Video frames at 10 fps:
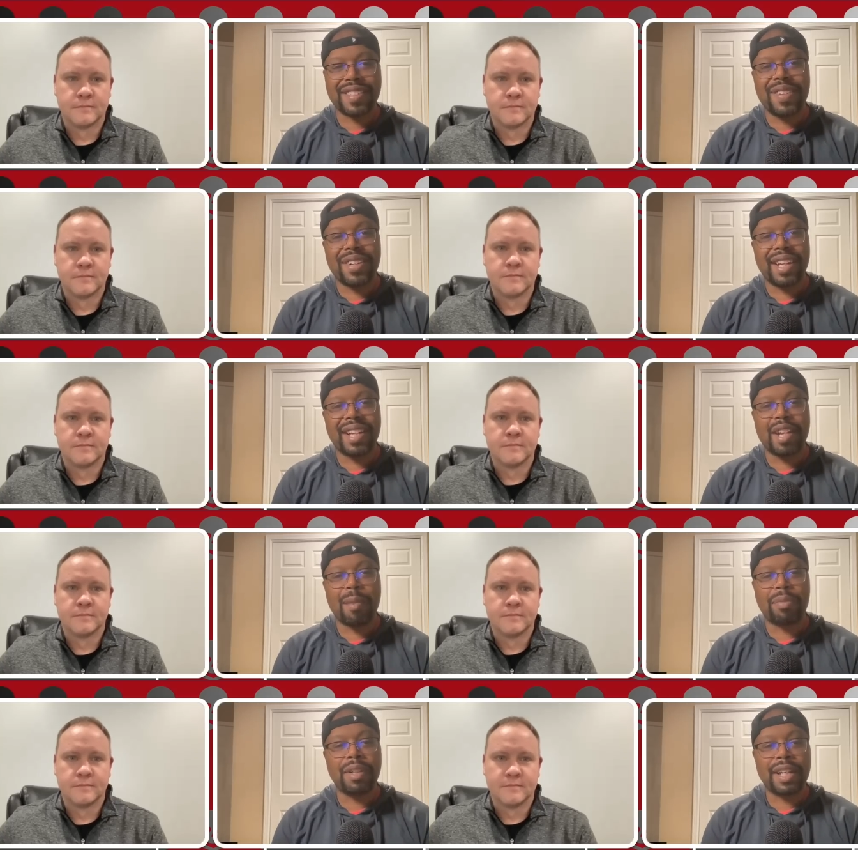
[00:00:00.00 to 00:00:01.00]
Speaker 1: going to end
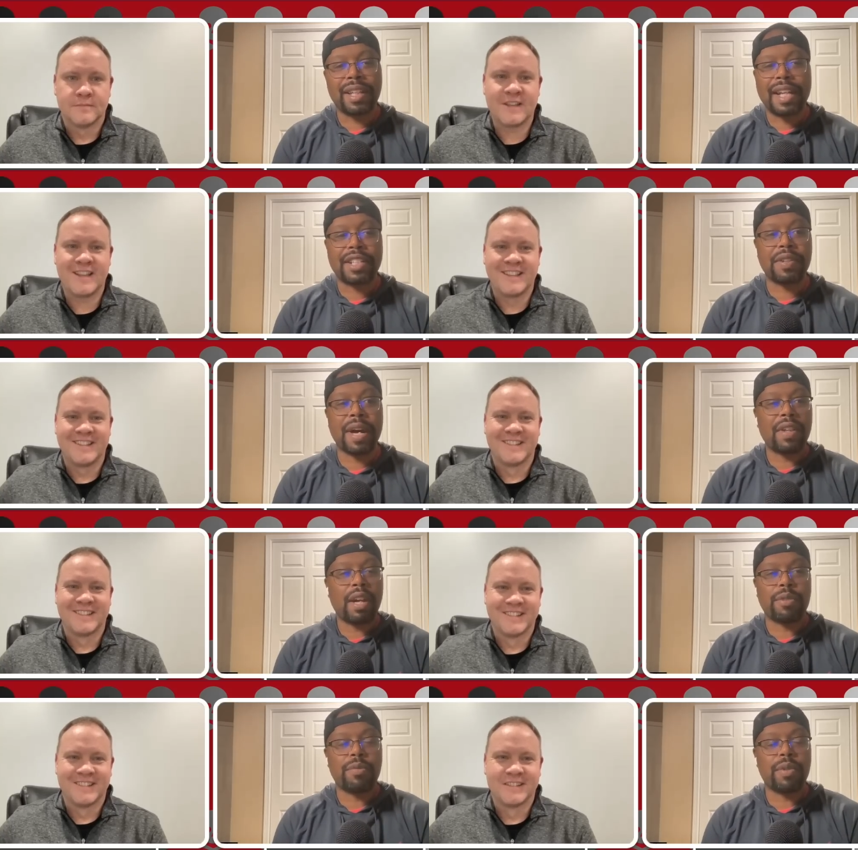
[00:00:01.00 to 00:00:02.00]
up looking like. And so I
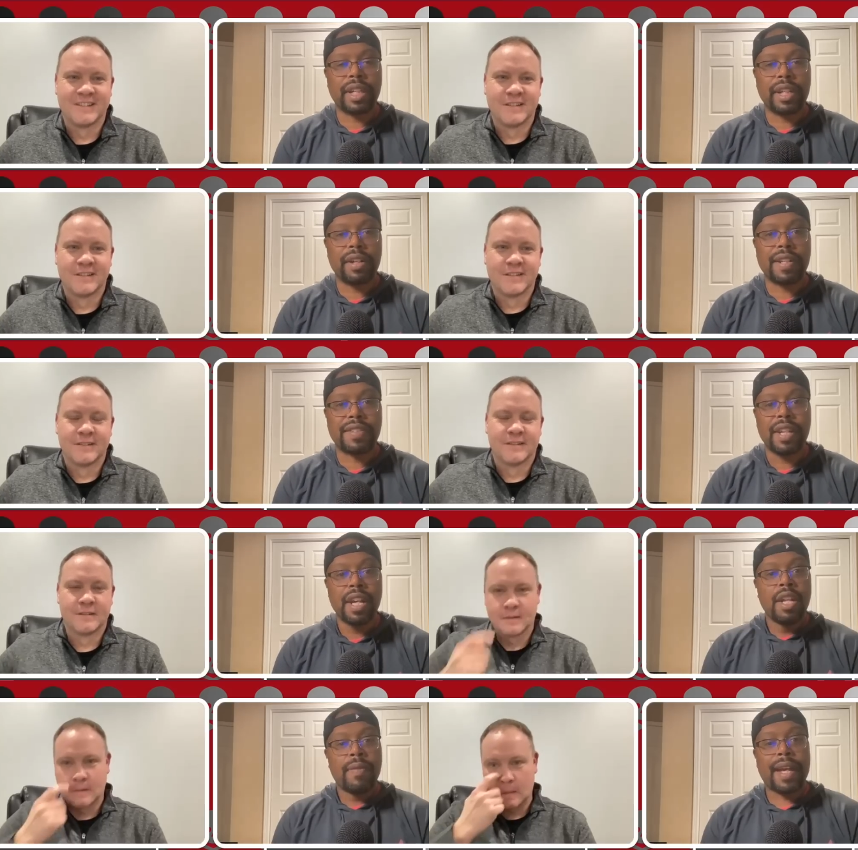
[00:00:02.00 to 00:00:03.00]
thought it was really interesting
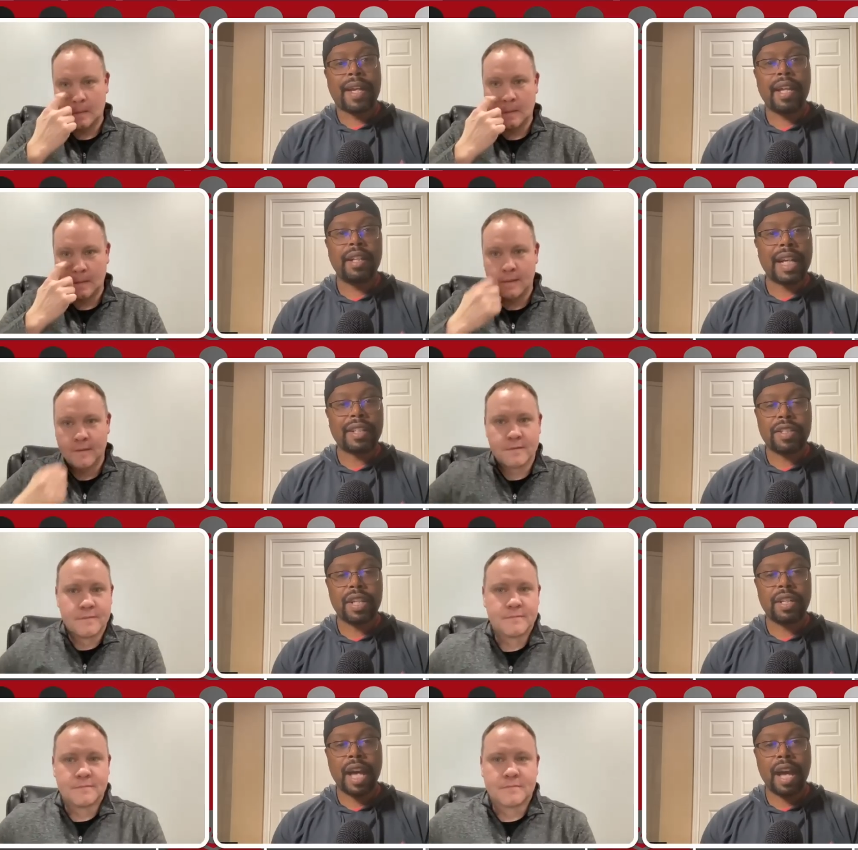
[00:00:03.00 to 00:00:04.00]
that Kaelin got to
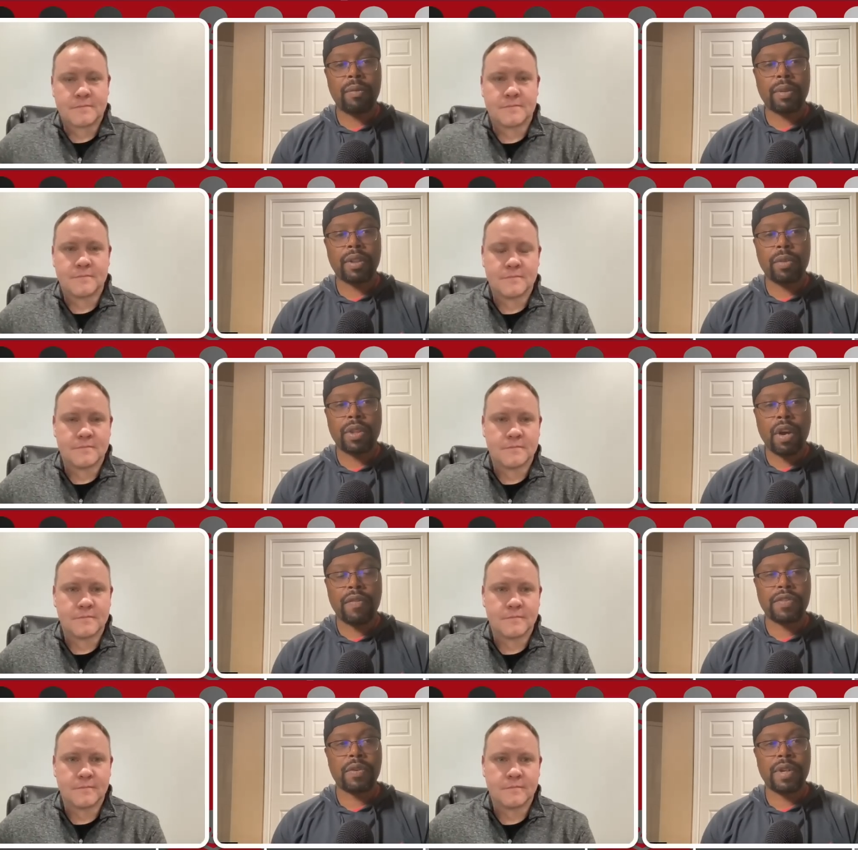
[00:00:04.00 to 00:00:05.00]
sit down with, with
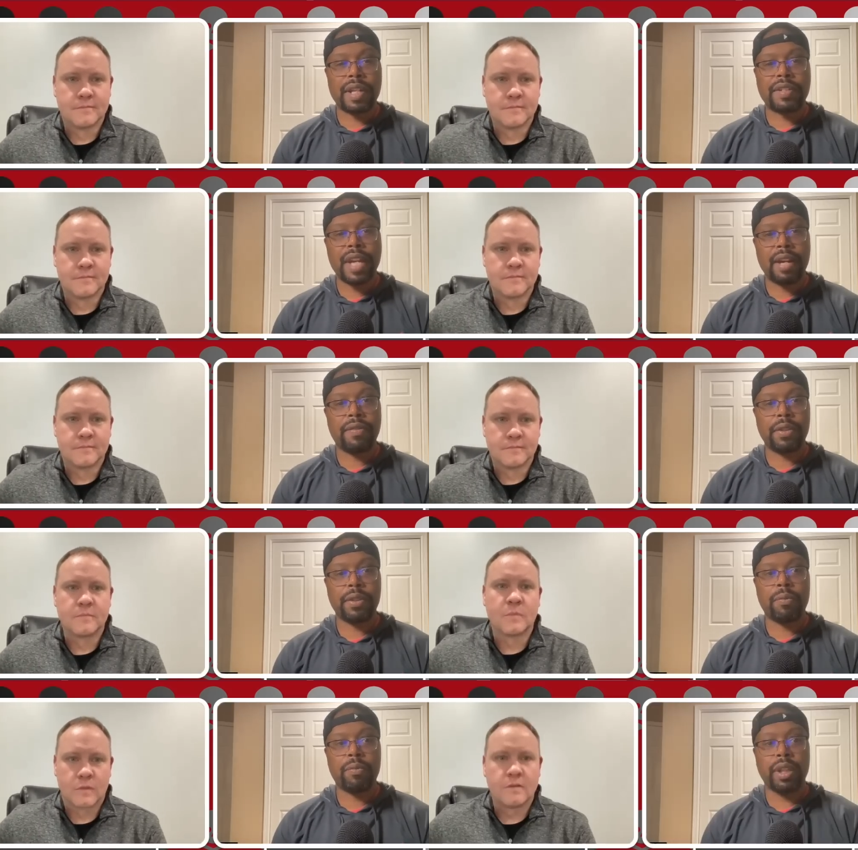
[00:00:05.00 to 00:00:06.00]
offensive coordinator
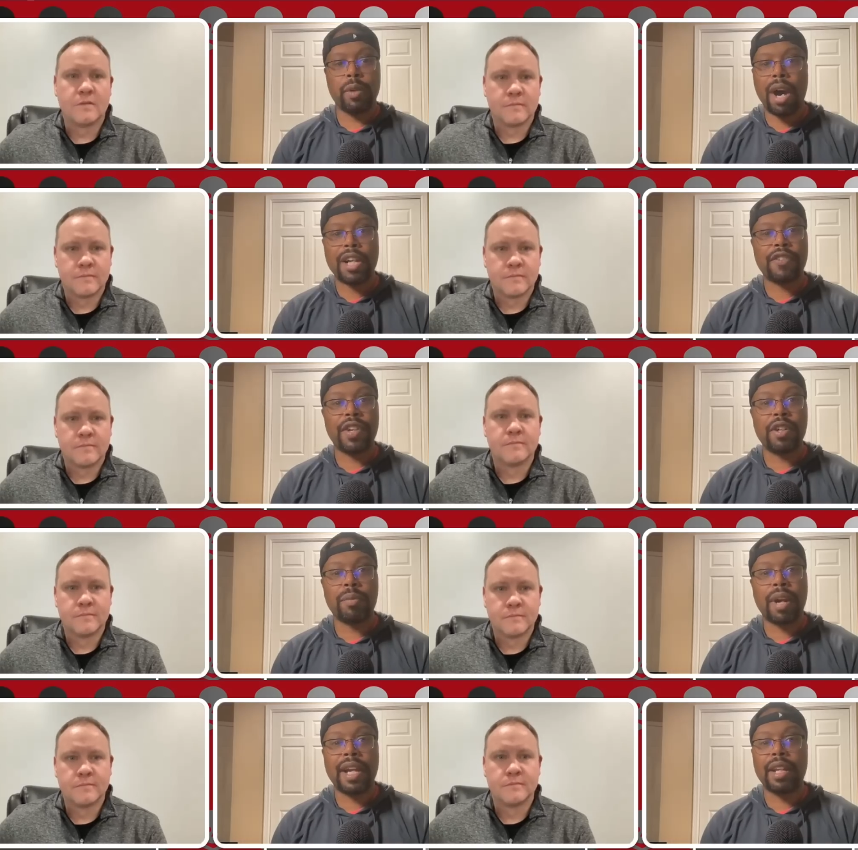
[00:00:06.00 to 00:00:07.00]
Satterfield and really watch
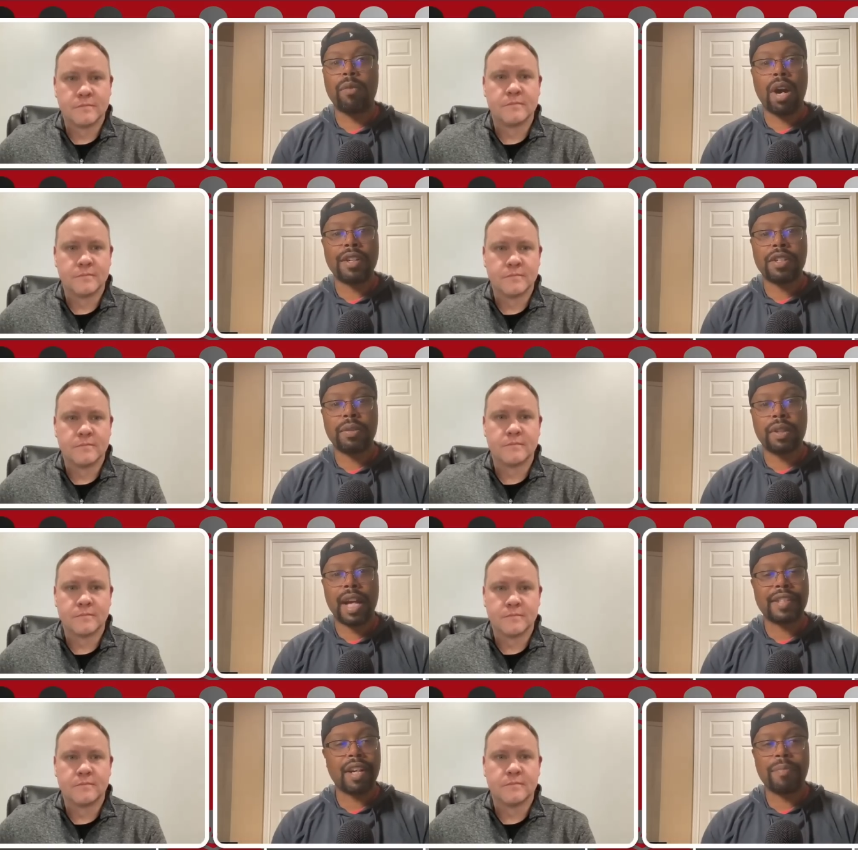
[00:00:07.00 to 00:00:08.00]
film, right? He watched those
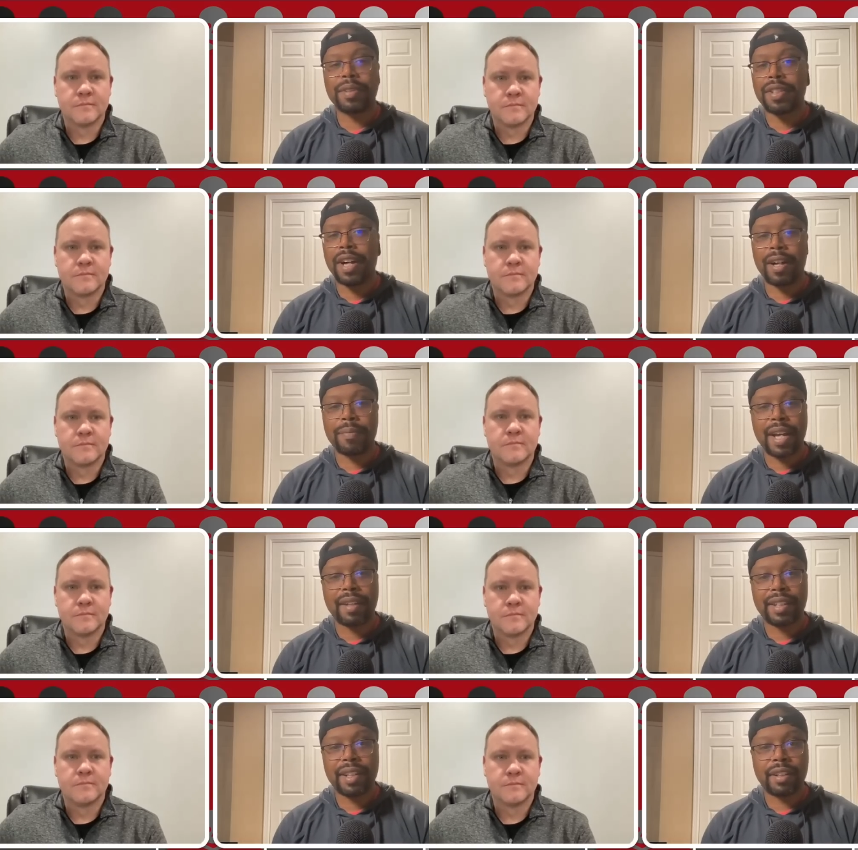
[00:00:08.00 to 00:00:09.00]
last couple of um,
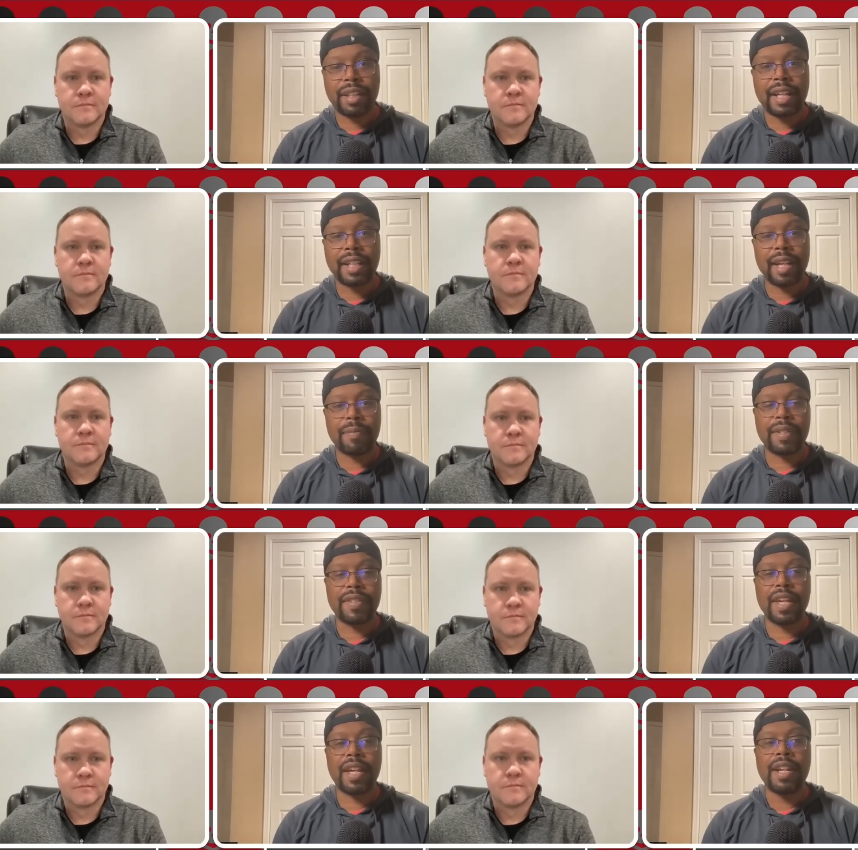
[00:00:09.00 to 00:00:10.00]
South Carolina games, he
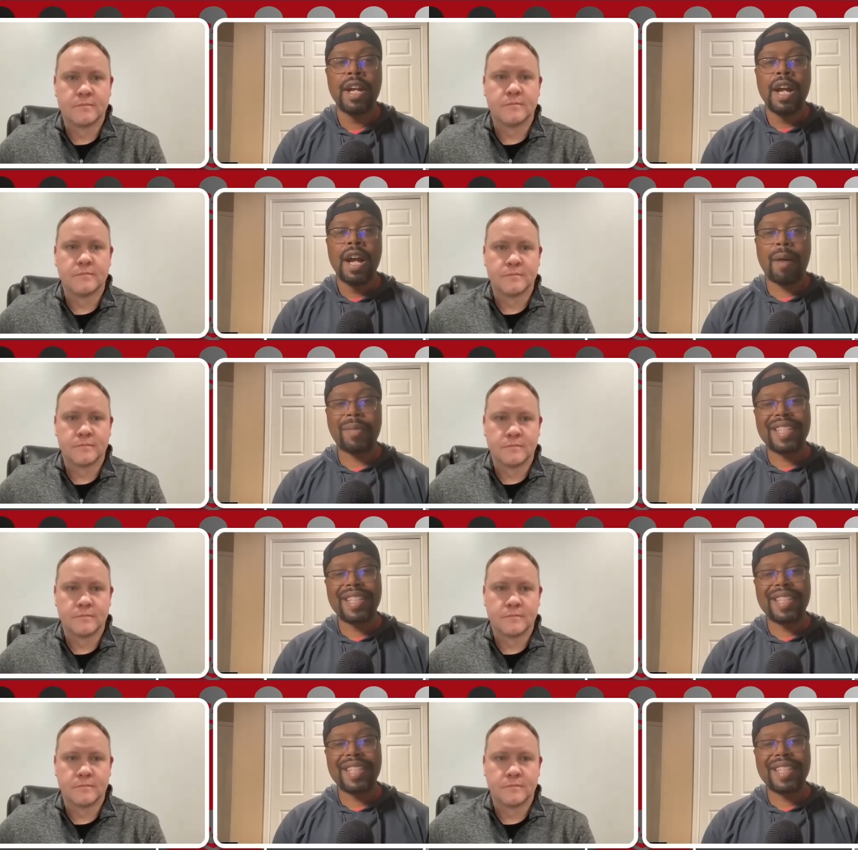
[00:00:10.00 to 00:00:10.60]
said. Um, and he